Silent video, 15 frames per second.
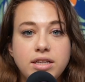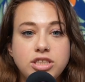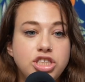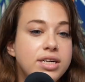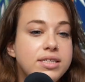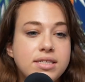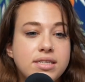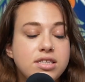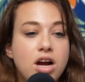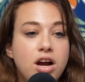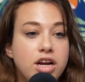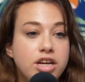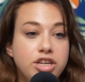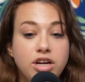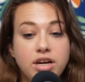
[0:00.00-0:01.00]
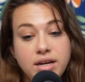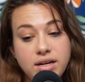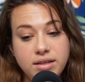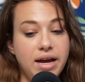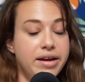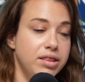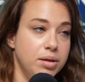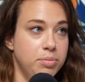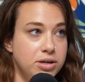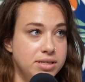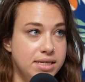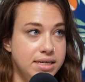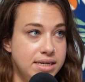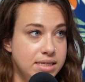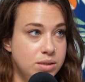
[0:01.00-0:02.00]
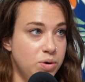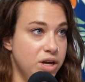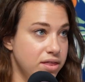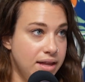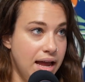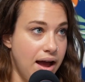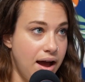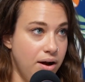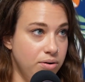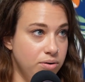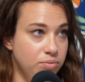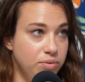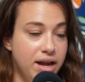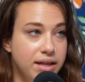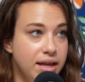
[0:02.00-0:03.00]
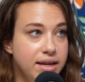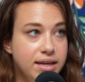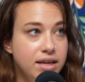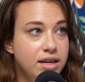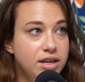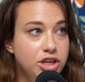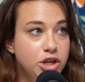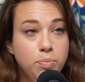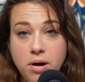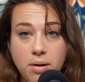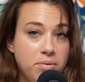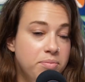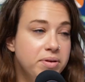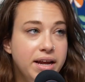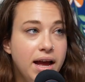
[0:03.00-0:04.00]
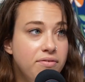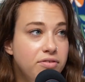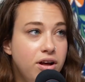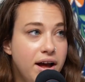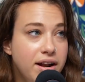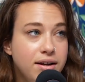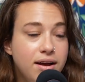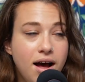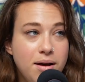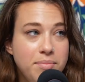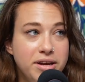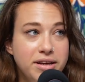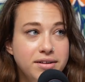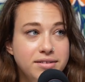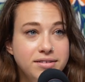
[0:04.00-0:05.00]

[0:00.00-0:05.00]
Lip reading: chances are you're going to like the person he's with now, right? Like you probably have a lot in common.